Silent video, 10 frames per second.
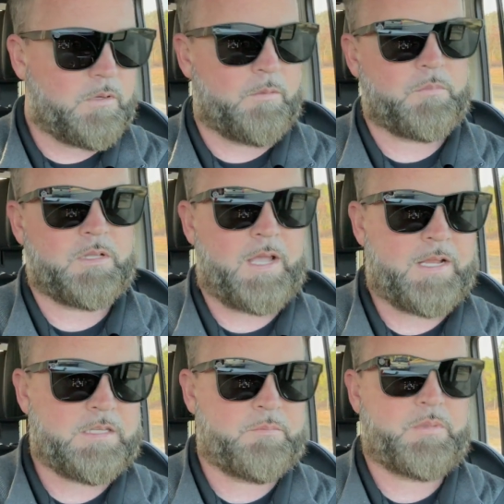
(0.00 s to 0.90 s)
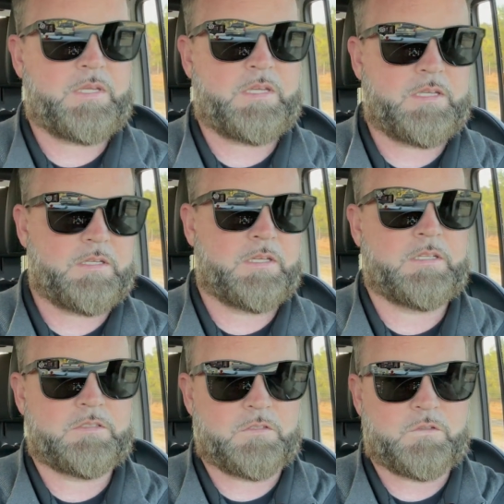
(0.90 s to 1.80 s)
I'm glad to be
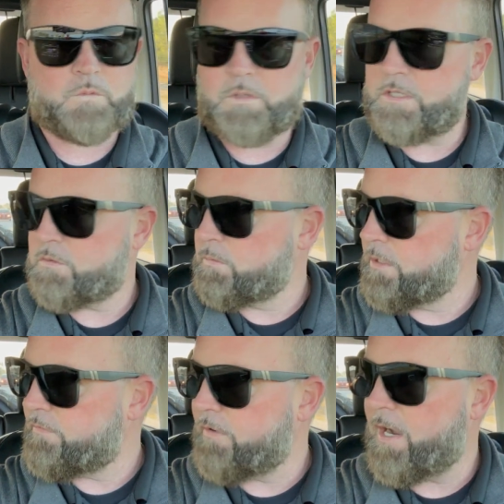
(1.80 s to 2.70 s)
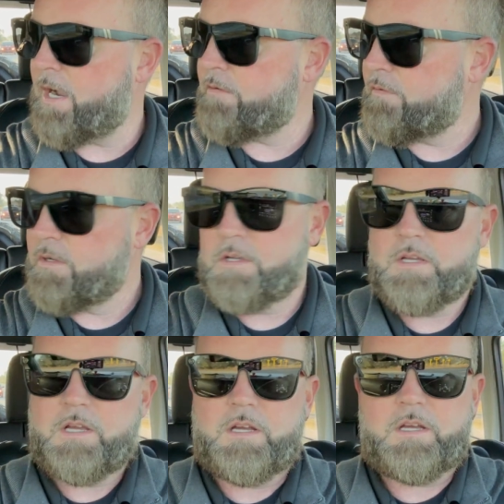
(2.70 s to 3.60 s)
into 2025,
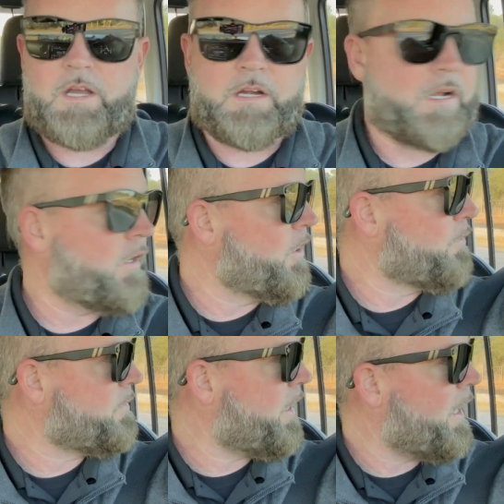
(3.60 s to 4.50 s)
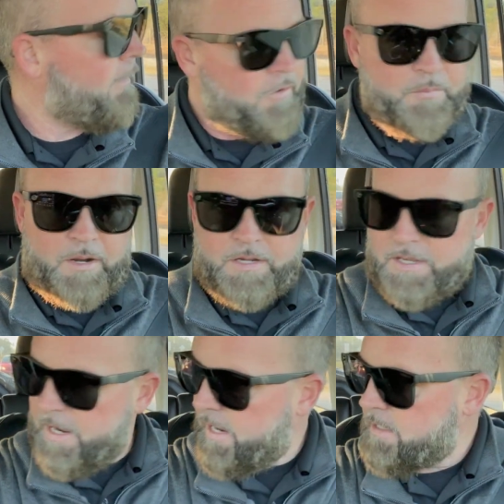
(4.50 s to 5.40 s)
and I hope that everybody
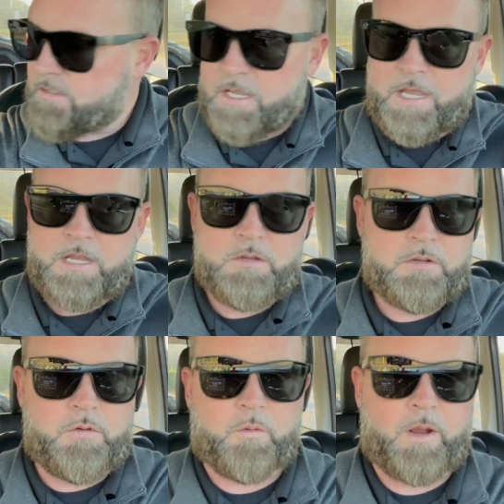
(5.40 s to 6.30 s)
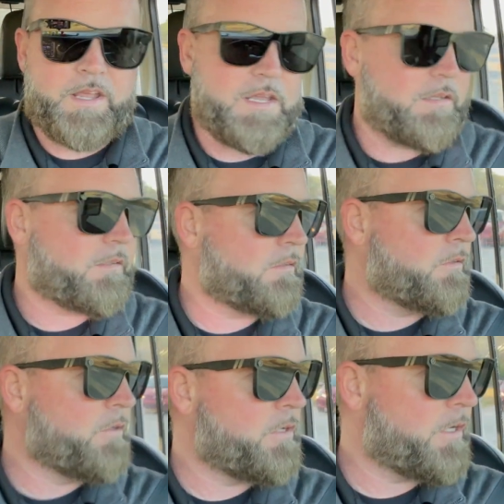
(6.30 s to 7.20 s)
has a great
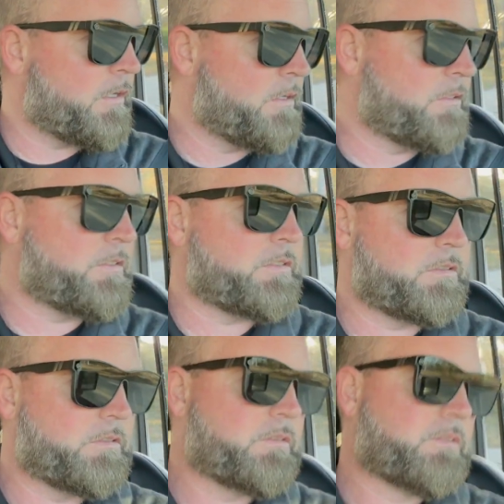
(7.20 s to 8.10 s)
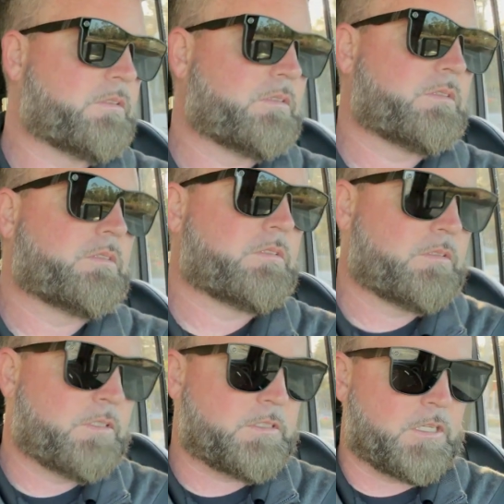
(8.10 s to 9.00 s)
New Year's.
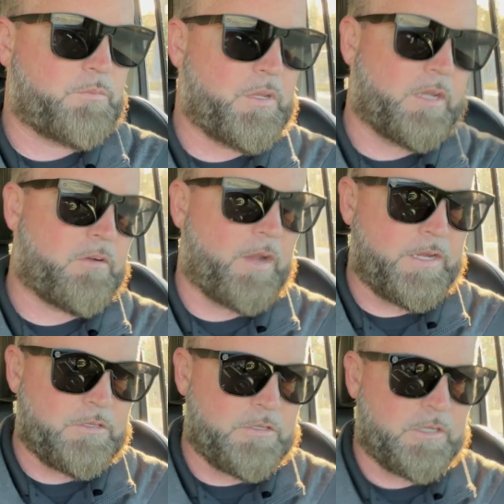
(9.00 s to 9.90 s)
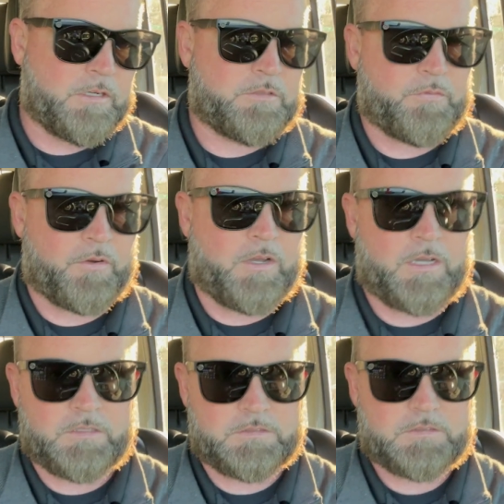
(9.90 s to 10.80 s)
It's going to be a great New Year's for
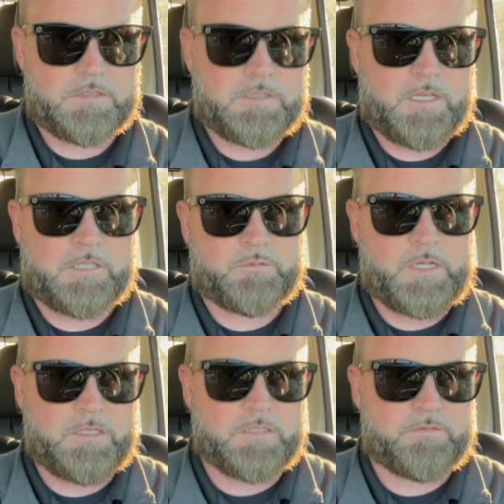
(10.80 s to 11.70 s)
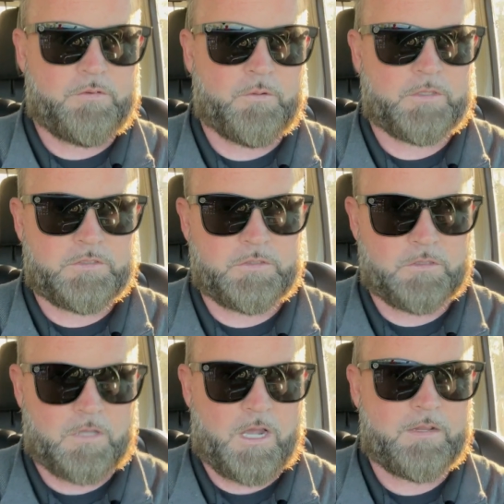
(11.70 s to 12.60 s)
us as we look forward to
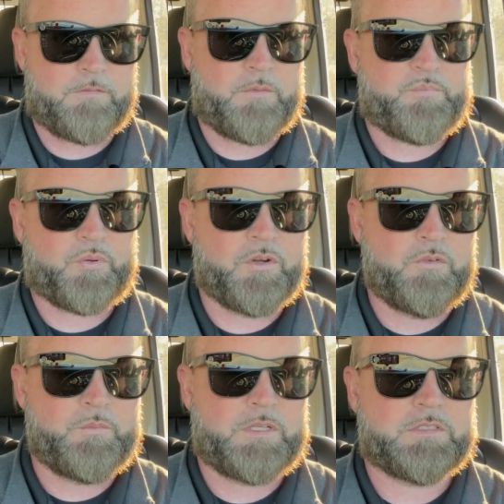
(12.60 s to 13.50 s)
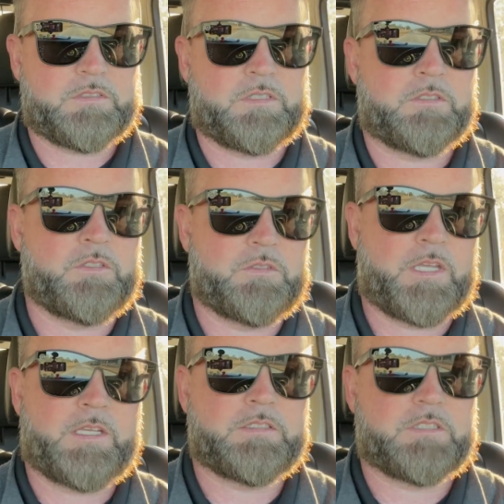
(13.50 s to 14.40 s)
a lot of improvements and new
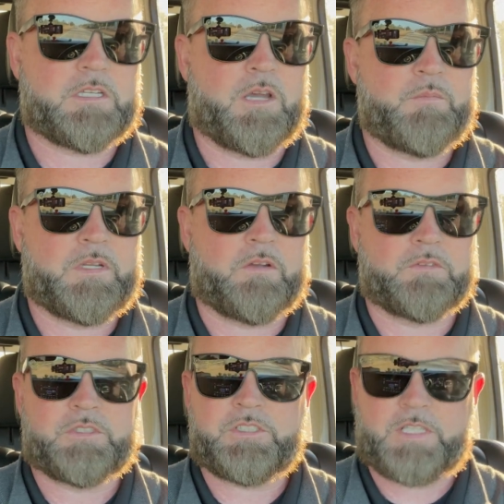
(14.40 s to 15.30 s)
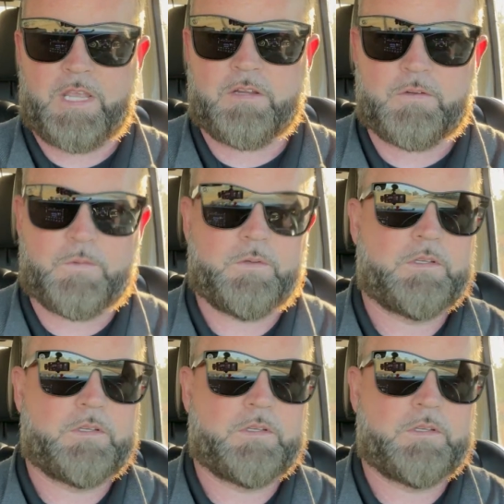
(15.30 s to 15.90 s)
things to come in on the channel.